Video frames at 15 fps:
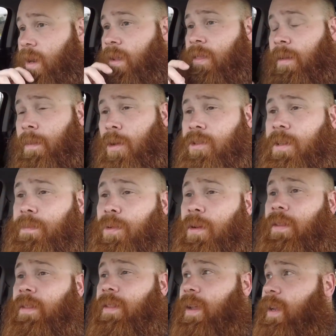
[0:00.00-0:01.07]
the most
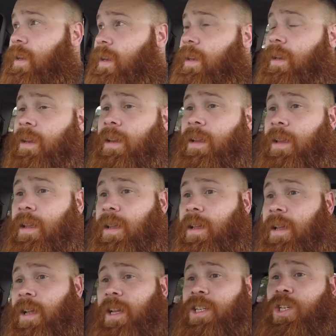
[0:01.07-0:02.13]
important thing
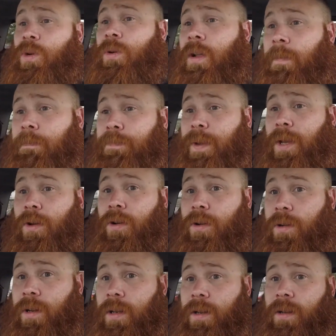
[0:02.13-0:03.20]
is you want to
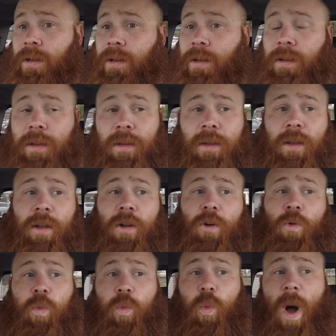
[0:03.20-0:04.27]
build
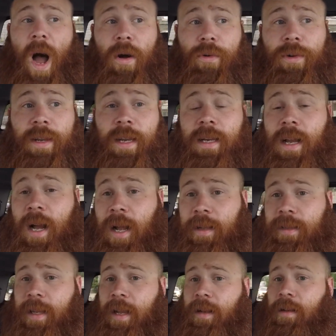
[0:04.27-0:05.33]
quality
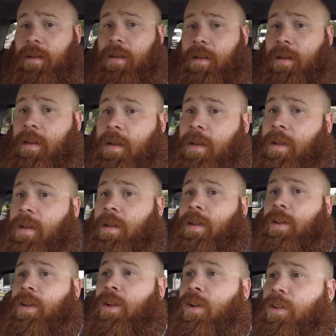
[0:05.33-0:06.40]
content.
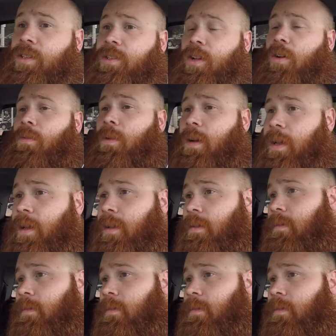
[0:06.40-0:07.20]
You just don't want to,